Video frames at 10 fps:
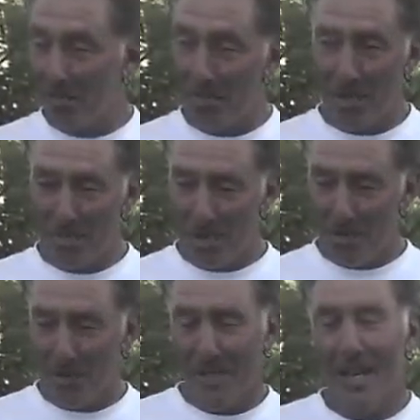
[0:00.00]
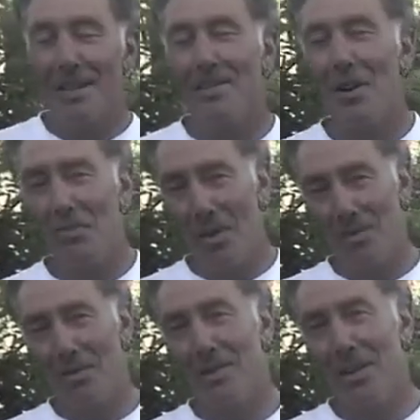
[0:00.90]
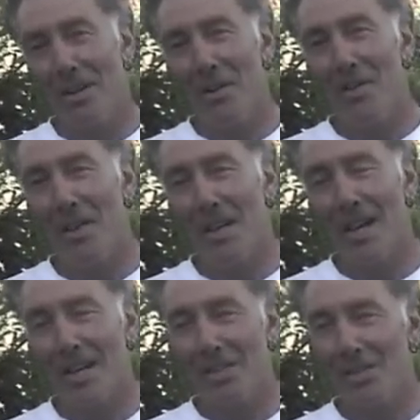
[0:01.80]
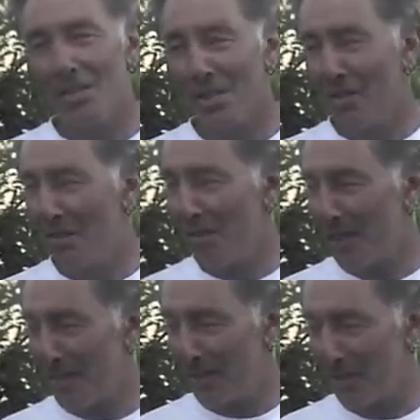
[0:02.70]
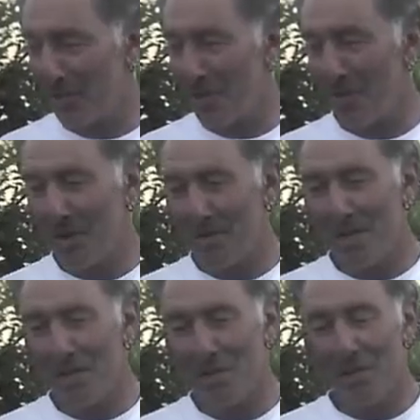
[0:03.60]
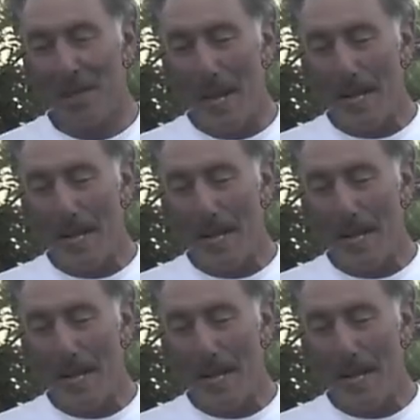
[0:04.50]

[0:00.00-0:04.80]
a perfect day in southwestern Ontario, in the nexus of growing regions.